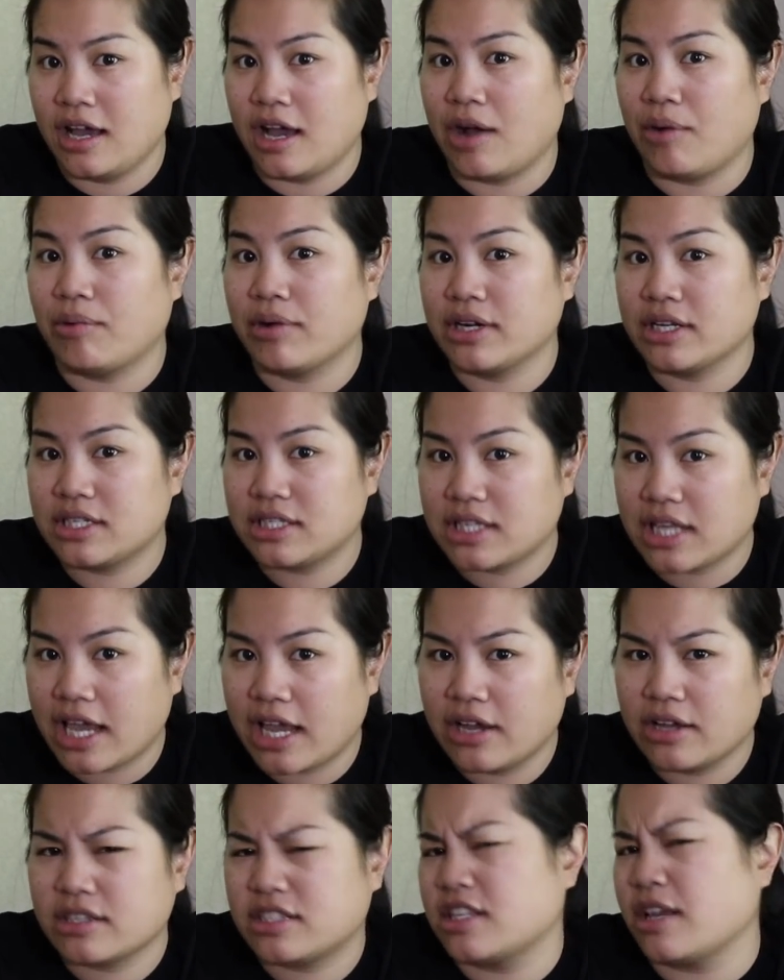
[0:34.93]
I want to
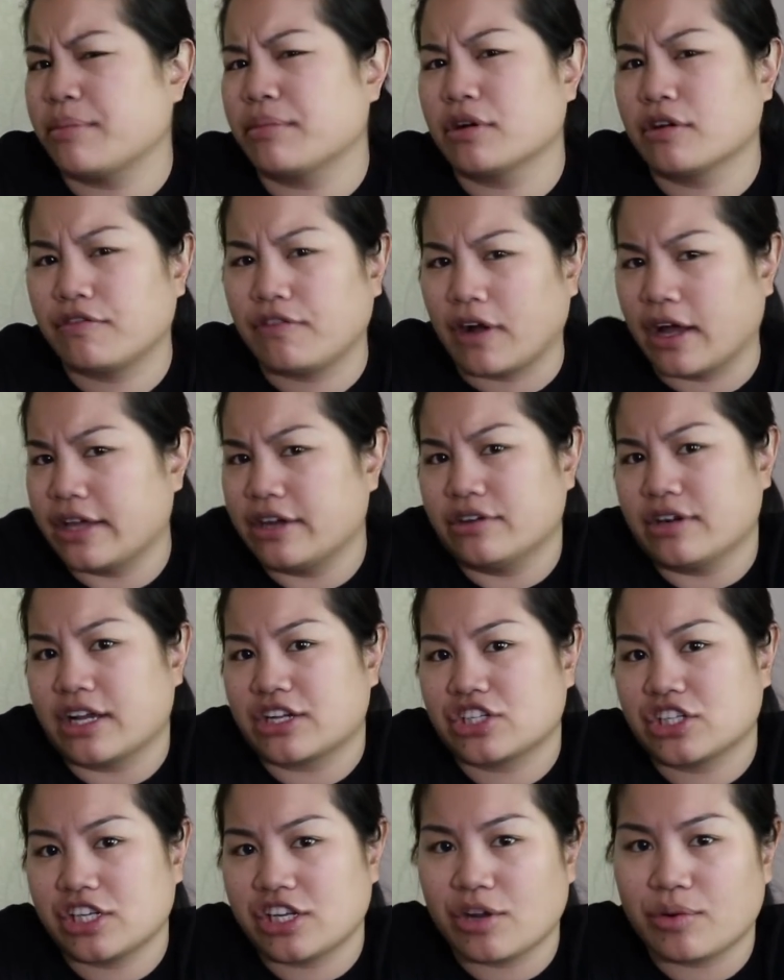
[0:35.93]
say summer or fall. I don't
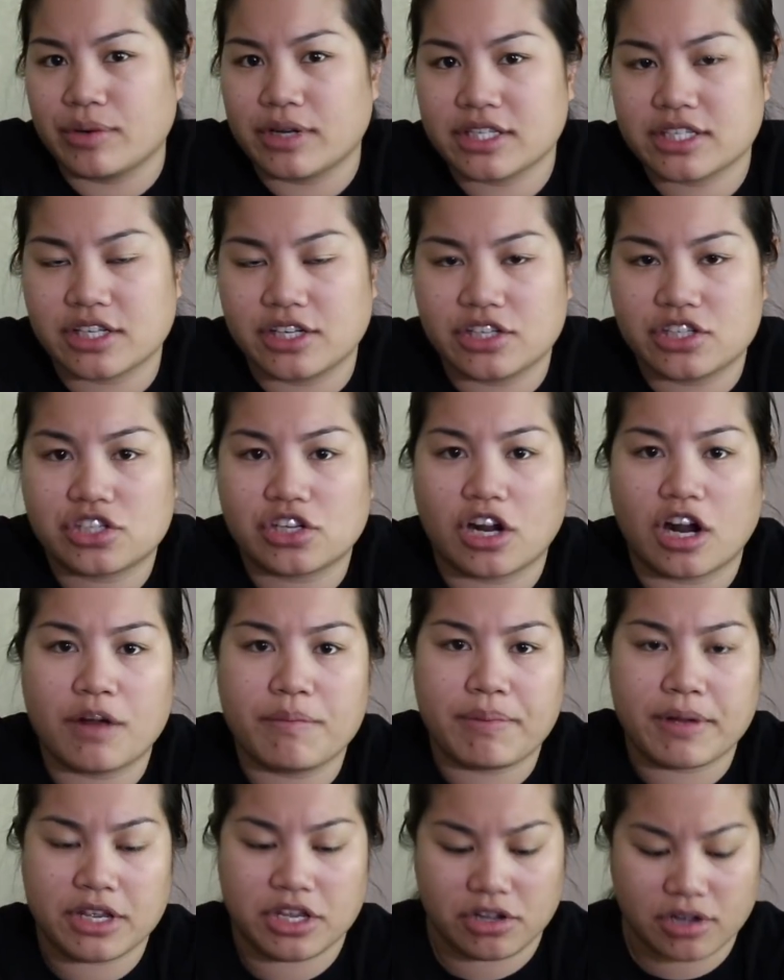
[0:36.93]
actually know when it's going to
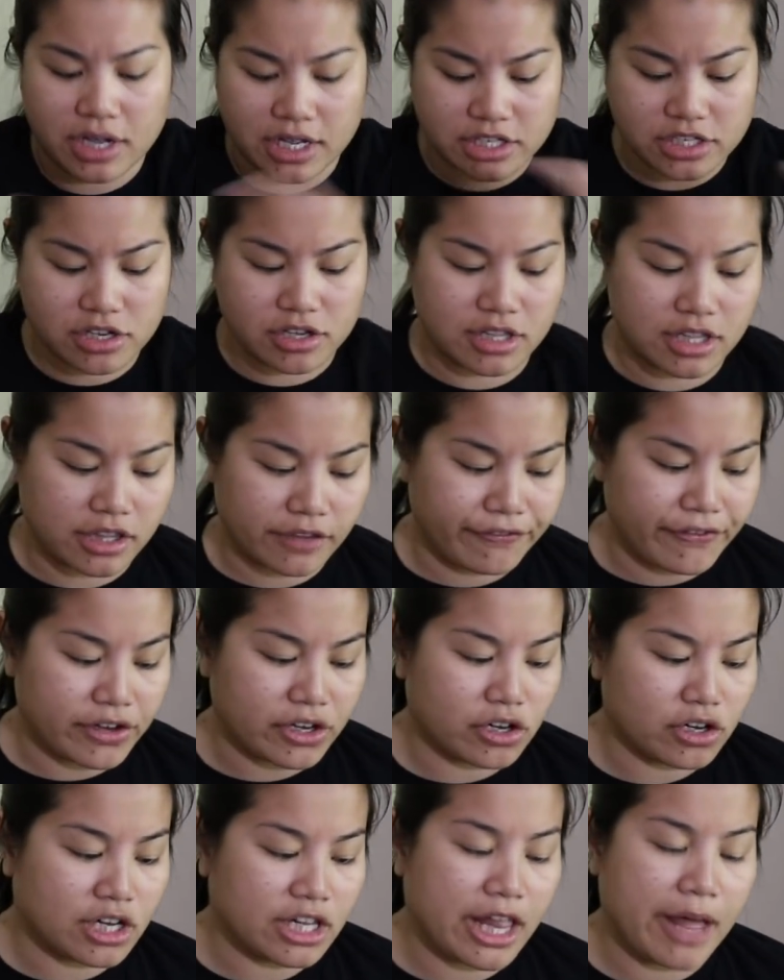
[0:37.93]
start, but you guys know that the
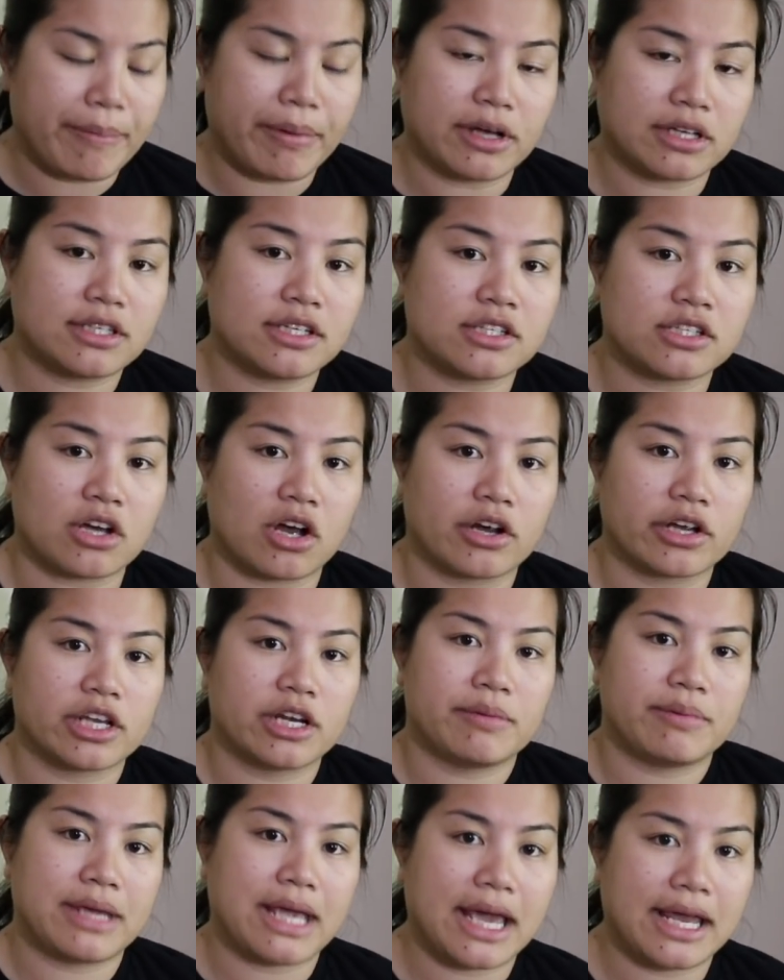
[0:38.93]
Funko collab boxes are
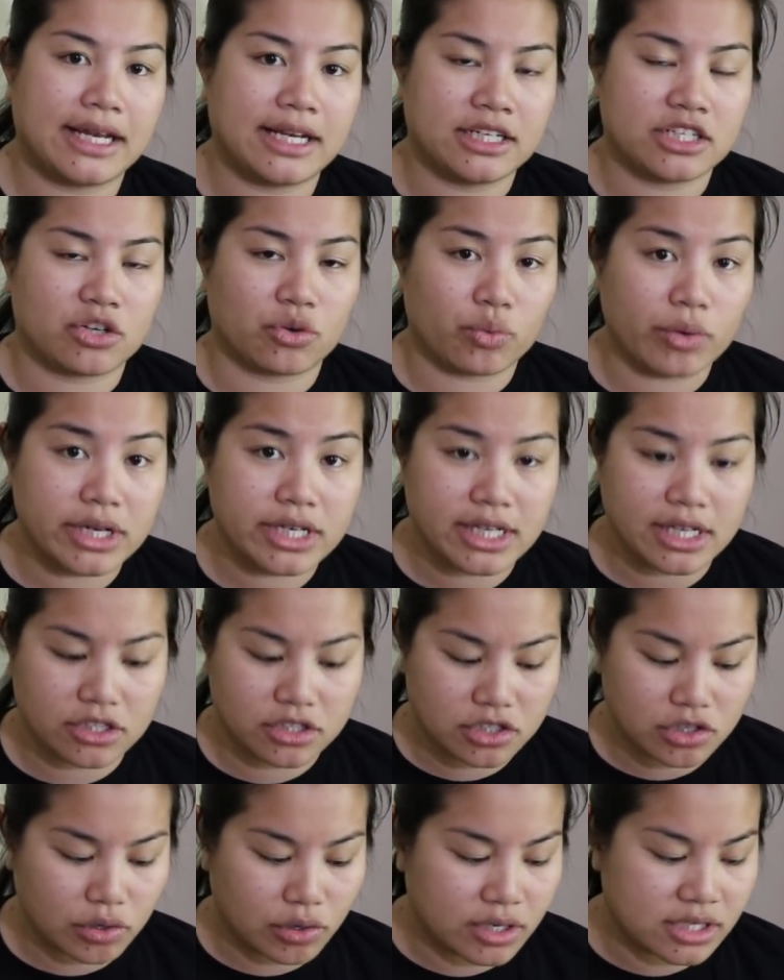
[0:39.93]
going to be heading to retail
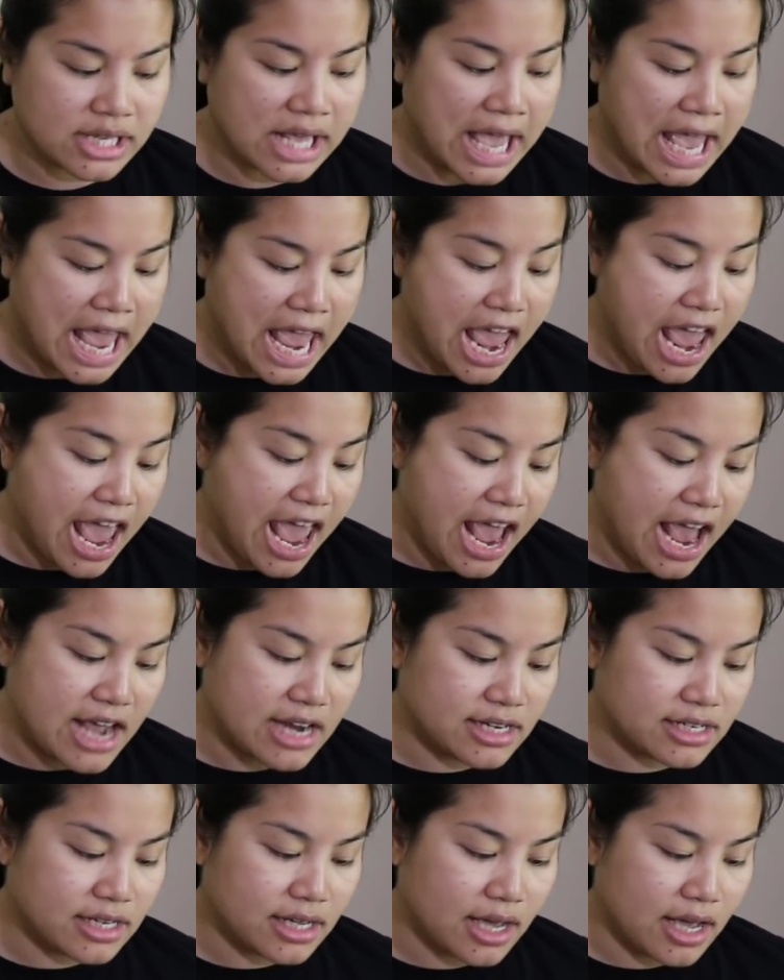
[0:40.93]
stores,
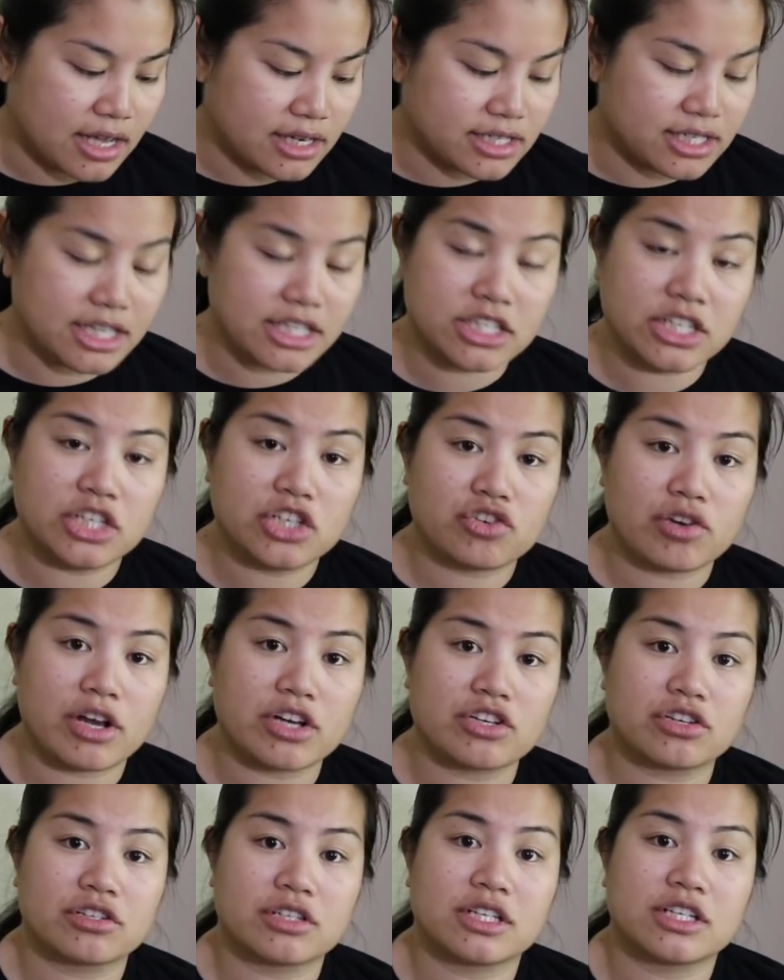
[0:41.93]
and Disney
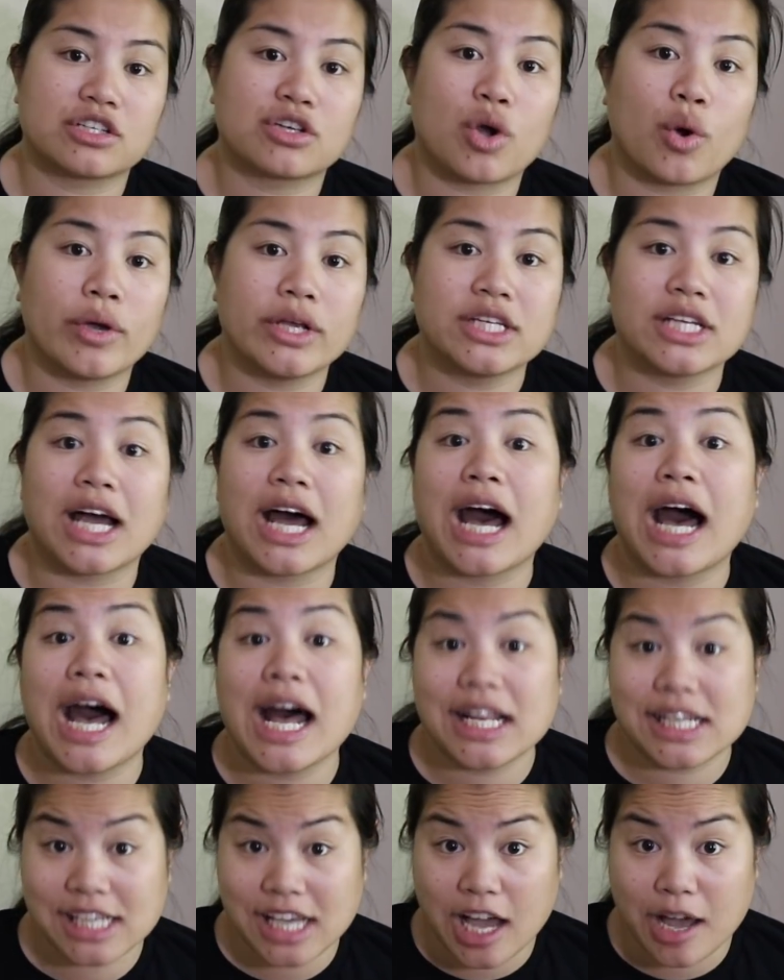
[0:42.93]
Treasures is going to
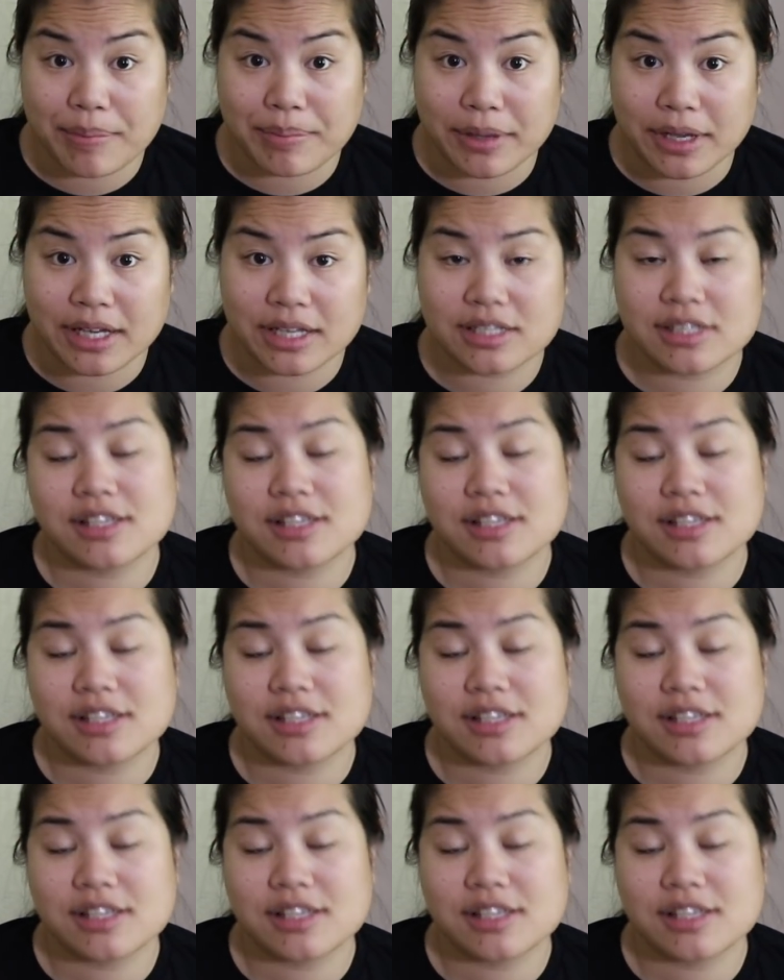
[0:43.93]
Hot Topic.